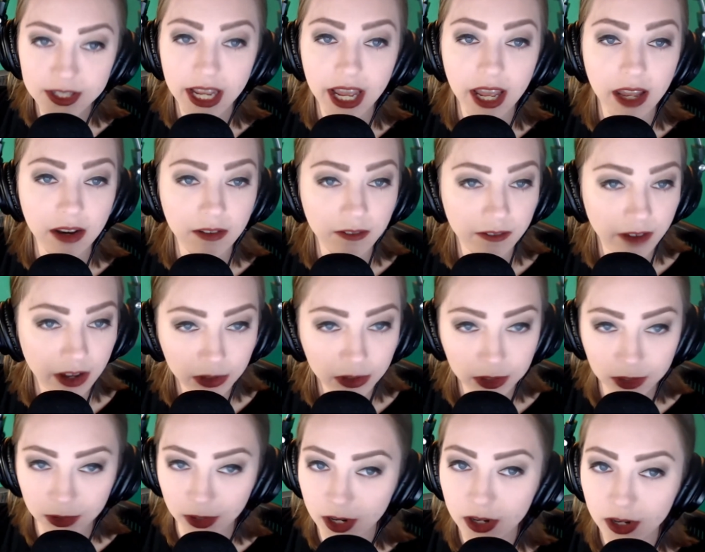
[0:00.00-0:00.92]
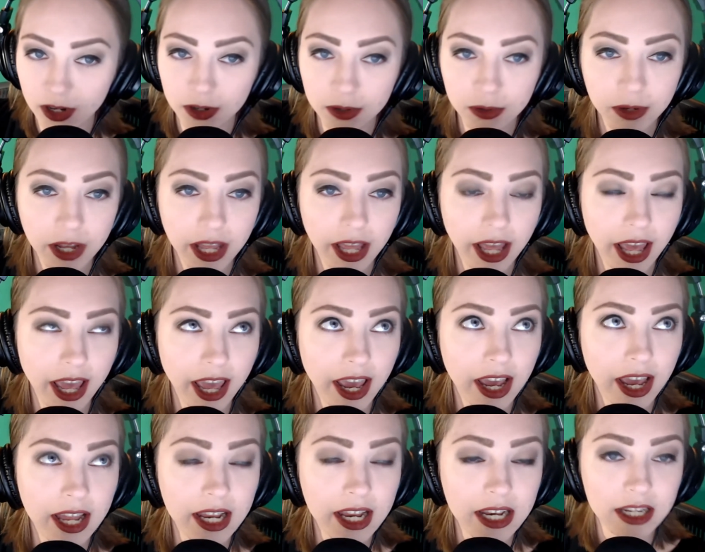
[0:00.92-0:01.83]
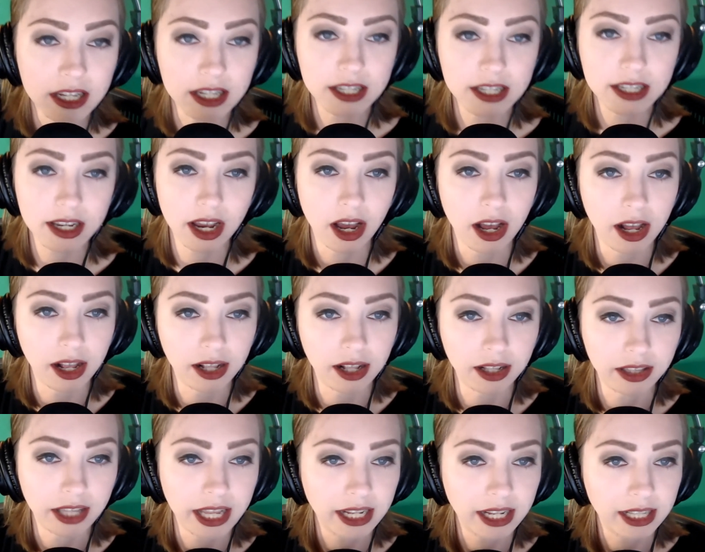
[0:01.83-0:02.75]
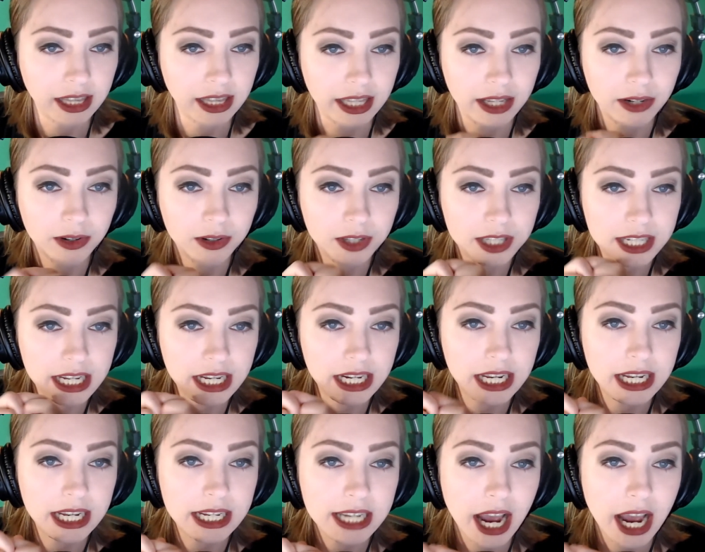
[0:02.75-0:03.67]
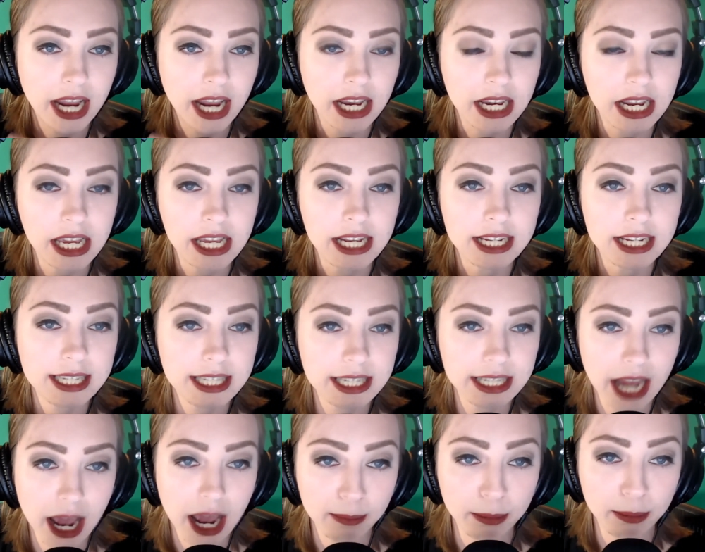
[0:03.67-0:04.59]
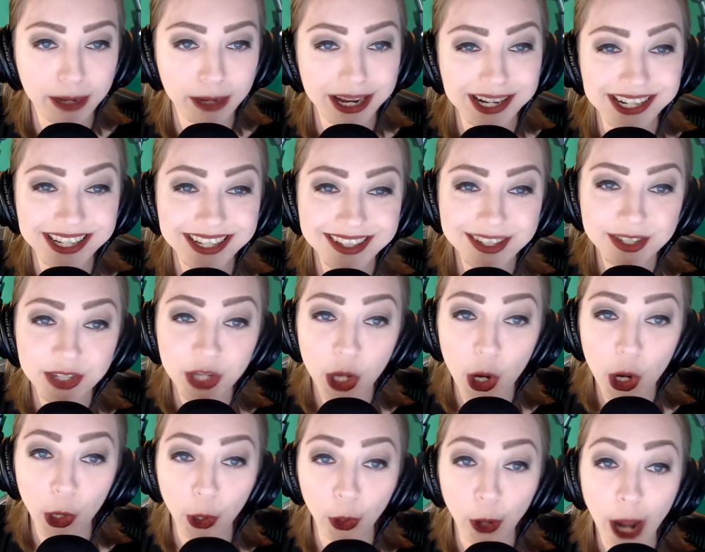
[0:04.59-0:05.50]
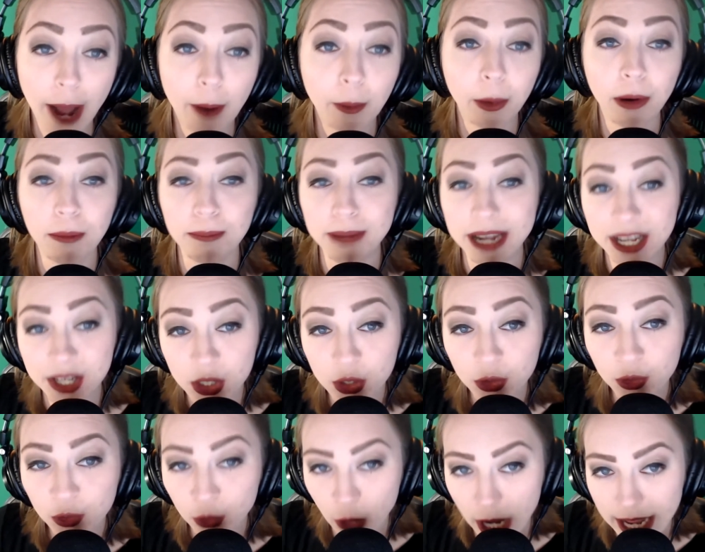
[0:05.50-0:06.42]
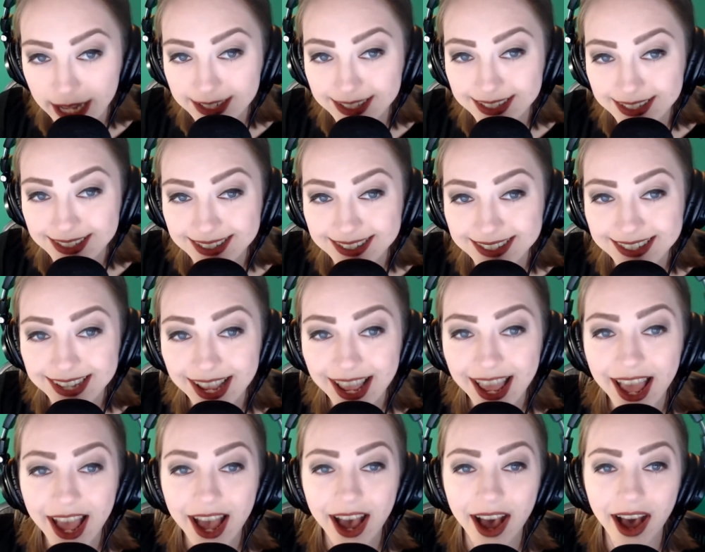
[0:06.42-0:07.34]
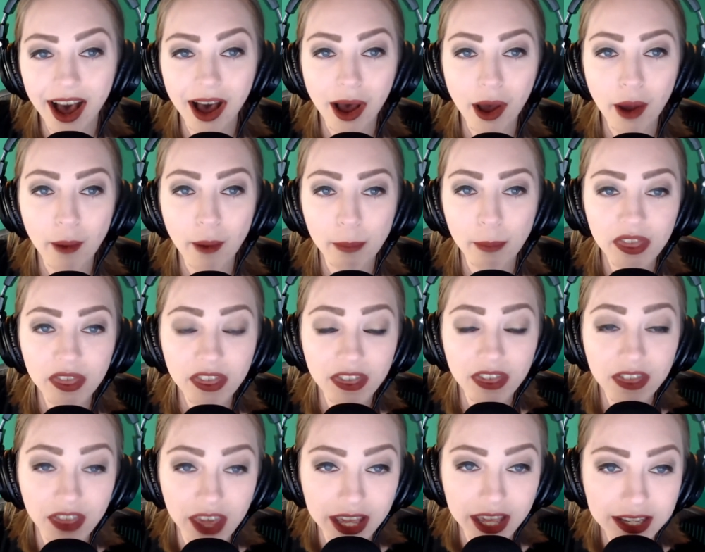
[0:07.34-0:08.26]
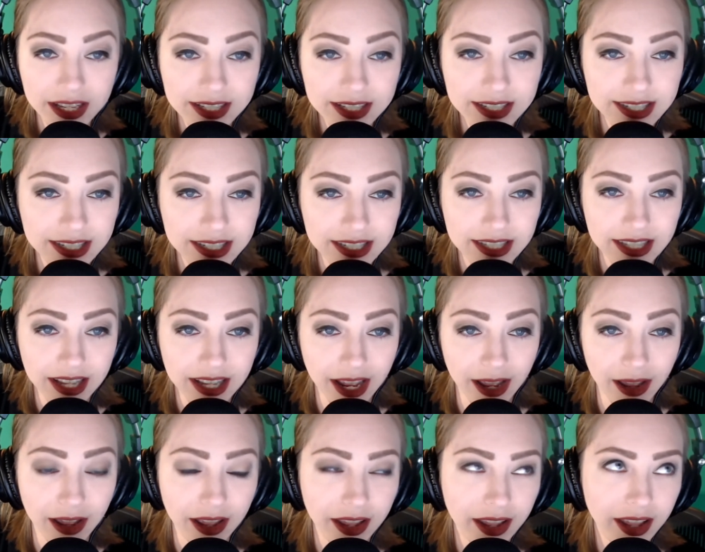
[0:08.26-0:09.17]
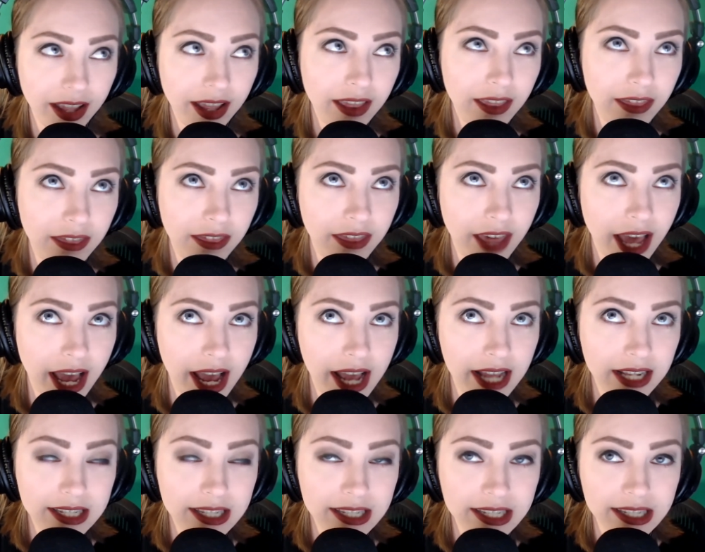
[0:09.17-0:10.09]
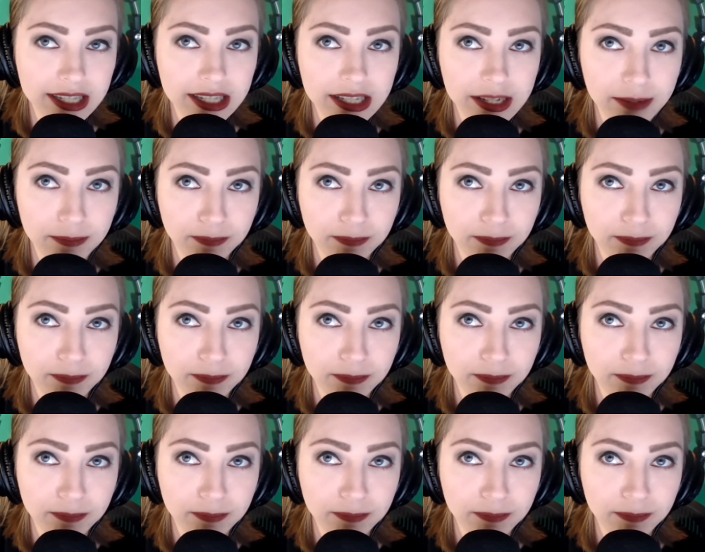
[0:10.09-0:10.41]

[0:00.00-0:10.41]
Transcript: and Velcro and like little teeny tiny snap buttons are our best friends. Things that,